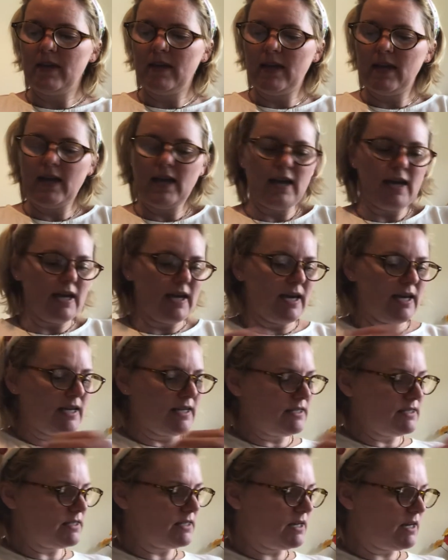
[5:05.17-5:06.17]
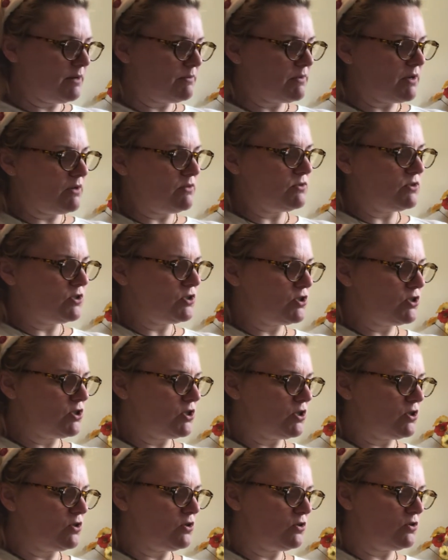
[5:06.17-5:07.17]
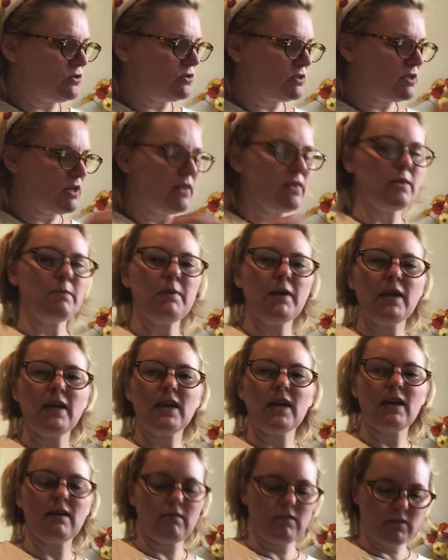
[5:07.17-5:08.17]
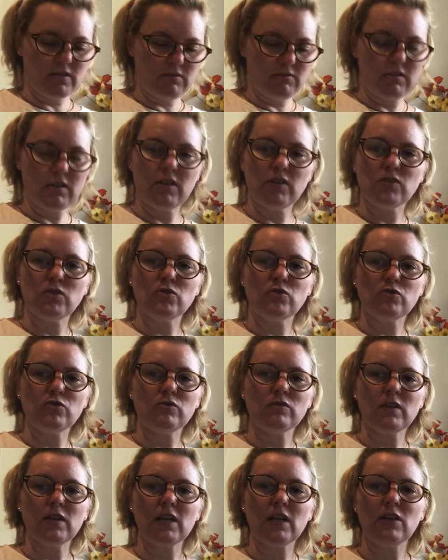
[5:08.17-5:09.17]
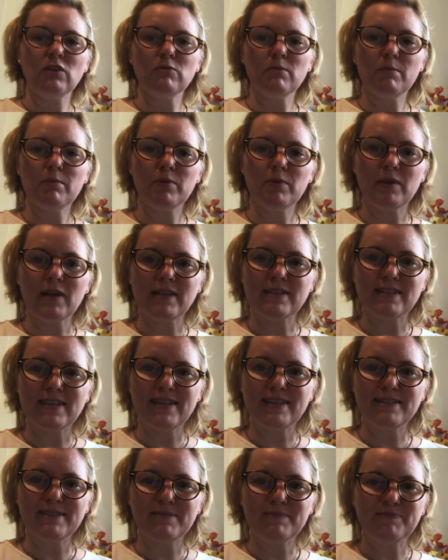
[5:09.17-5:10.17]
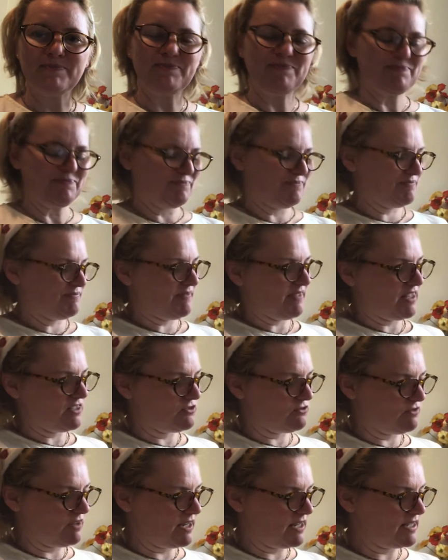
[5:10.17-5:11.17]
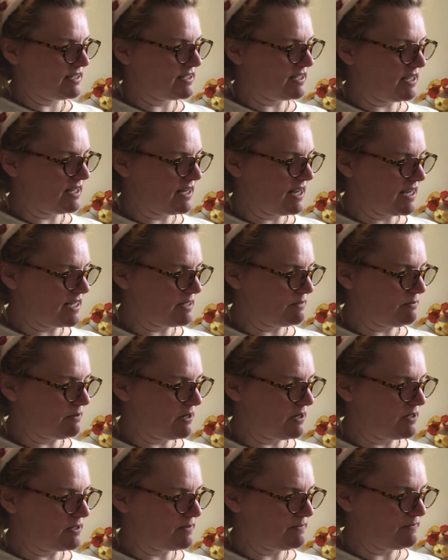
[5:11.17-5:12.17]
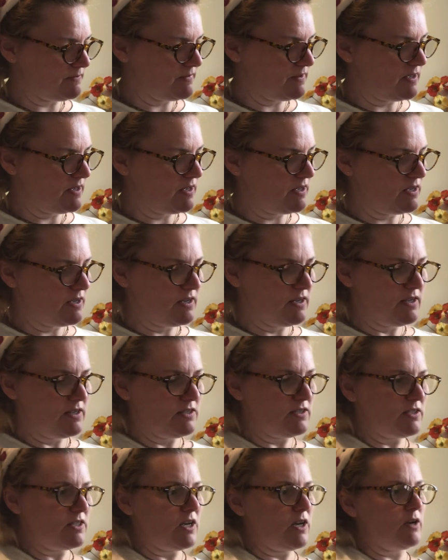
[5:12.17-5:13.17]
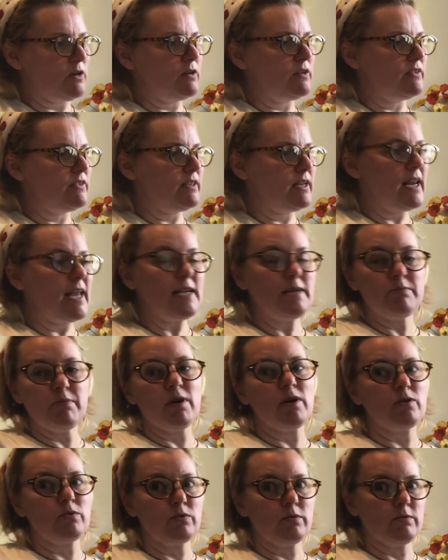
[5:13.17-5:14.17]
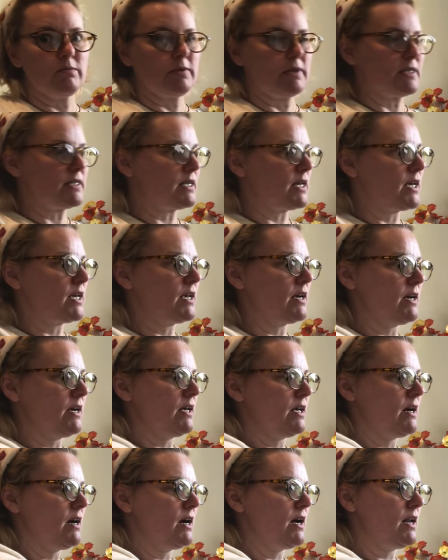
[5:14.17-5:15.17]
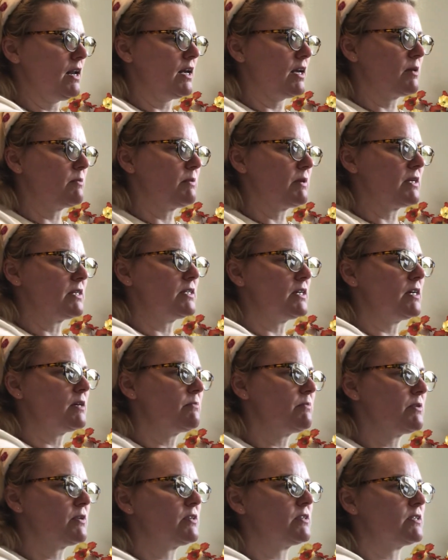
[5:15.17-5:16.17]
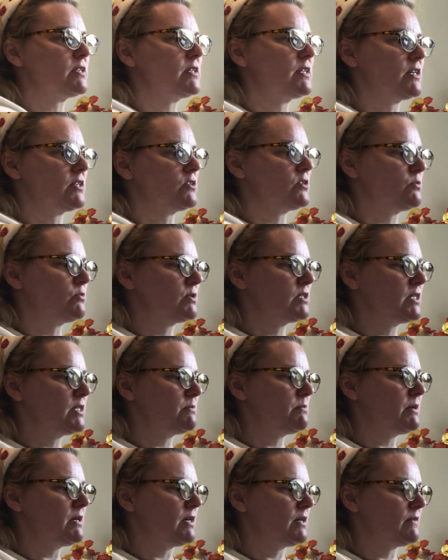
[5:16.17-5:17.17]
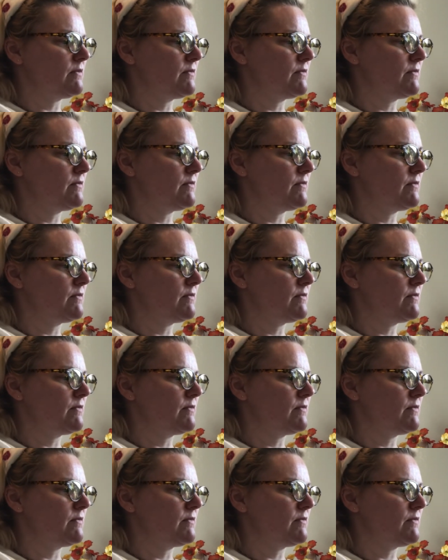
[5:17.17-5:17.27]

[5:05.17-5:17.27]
and I'm going to choose the main character in our story. Can you remember who that is? That's right, it's our ladybird. So the ladybird wouldn't be saying, I like being a duck, because that's not what he's been.